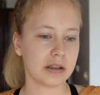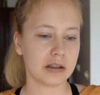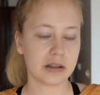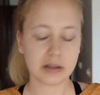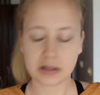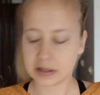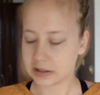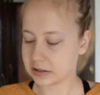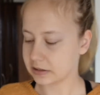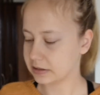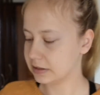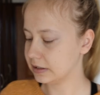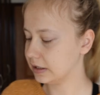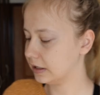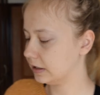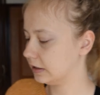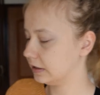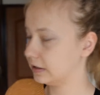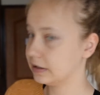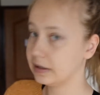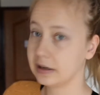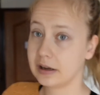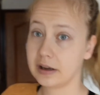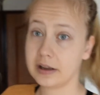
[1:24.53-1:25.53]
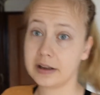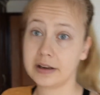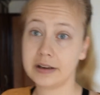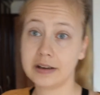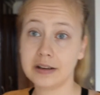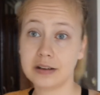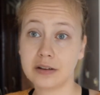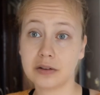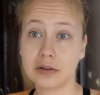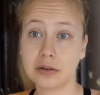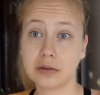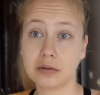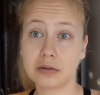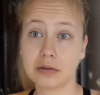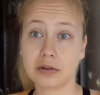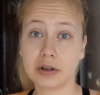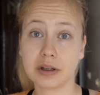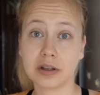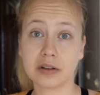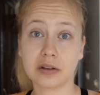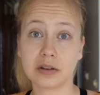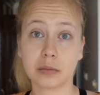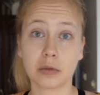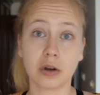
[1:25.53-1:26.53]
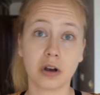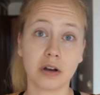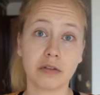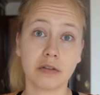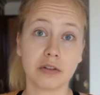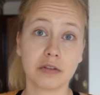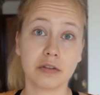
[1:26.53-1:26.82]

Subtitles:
think Teddy and I need to drink some coffee